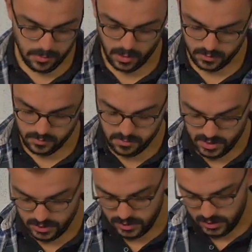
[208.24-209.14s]
important
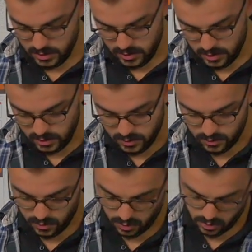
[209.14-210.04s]
bit.
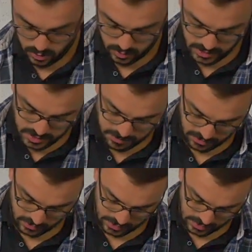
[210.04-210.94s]
On each
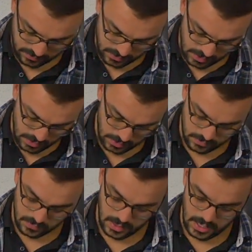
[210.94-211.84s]
battery case there
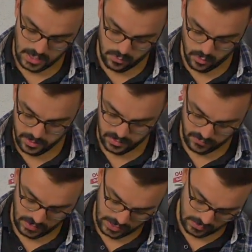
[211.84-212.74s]
is a rubber
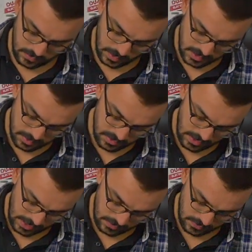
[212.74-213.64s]
divider which
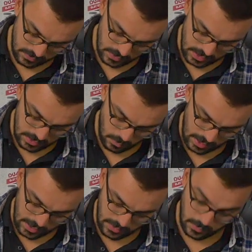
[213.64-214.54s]
protects the
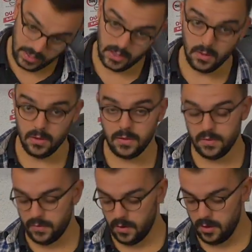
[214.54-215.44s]
wiring when it goes
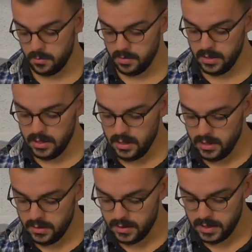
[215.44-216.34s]
from
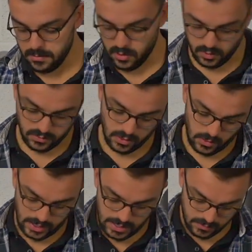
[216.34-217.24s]
the motor
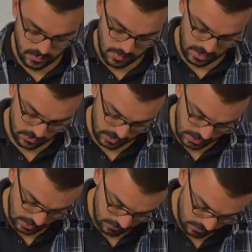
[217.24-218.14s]
going into the battery
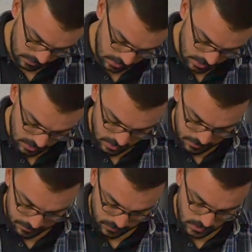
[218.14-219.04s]
case.
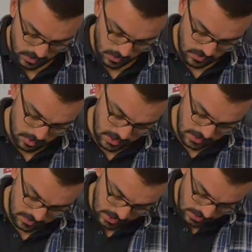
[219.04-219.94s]
You want to
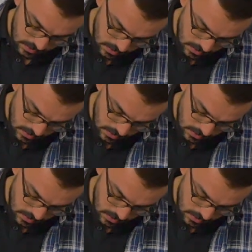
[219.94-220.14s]
place that